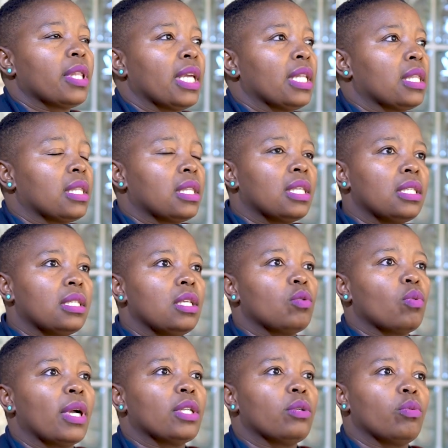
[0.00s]
that this is
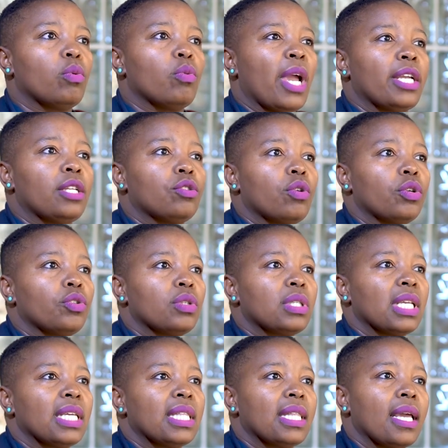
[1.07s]
what we are
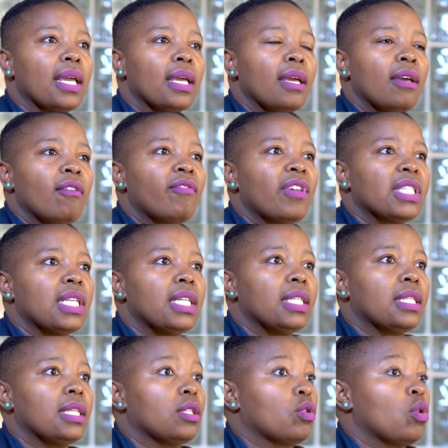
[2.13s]
introducing in the
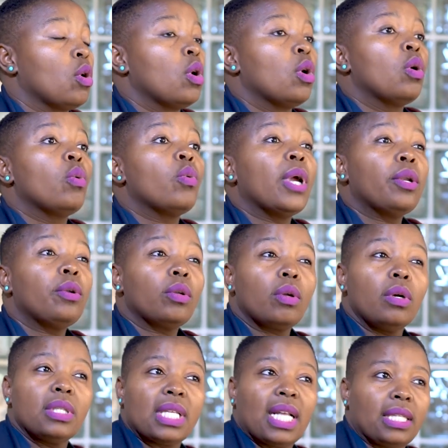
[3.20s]
facilities. We are not
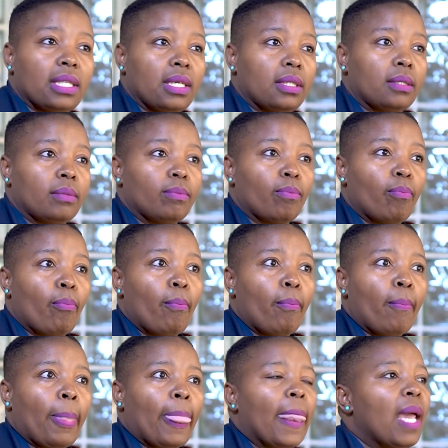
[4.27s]
consulted.
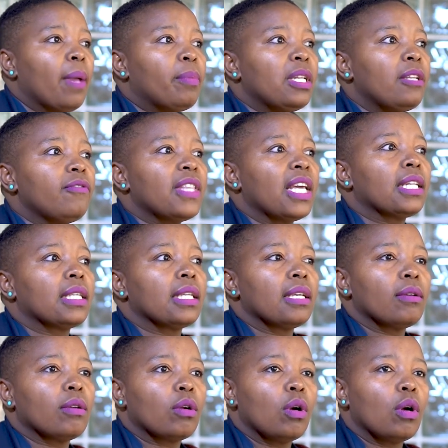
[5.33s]
I believe that
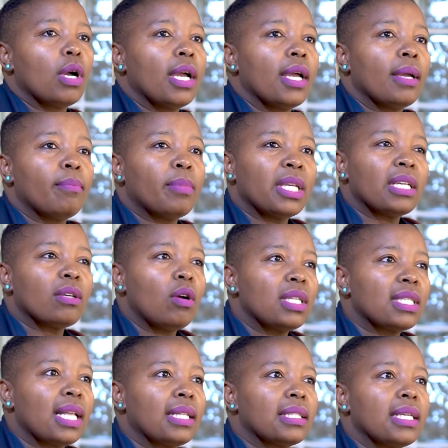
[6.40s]
being
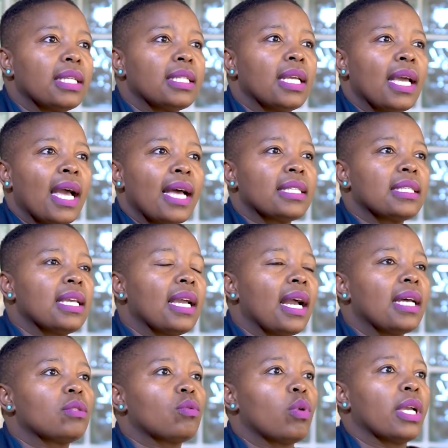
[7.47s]
consulted, asking
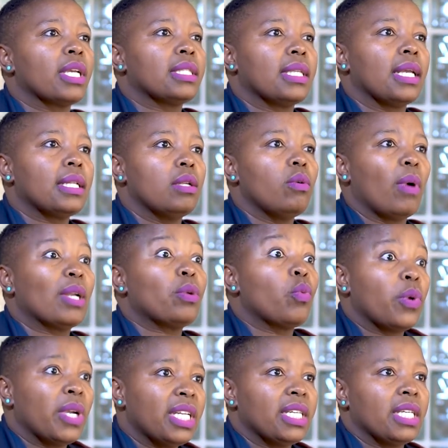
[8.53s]
us for exactly what
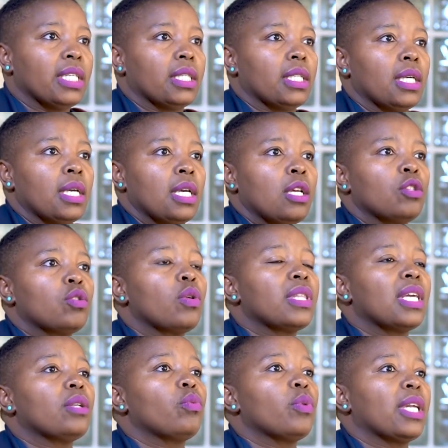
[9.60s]
we need so
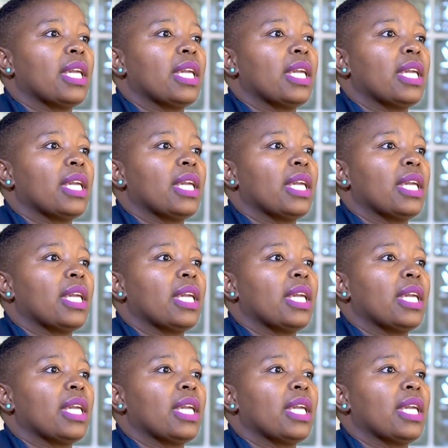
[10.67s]
that we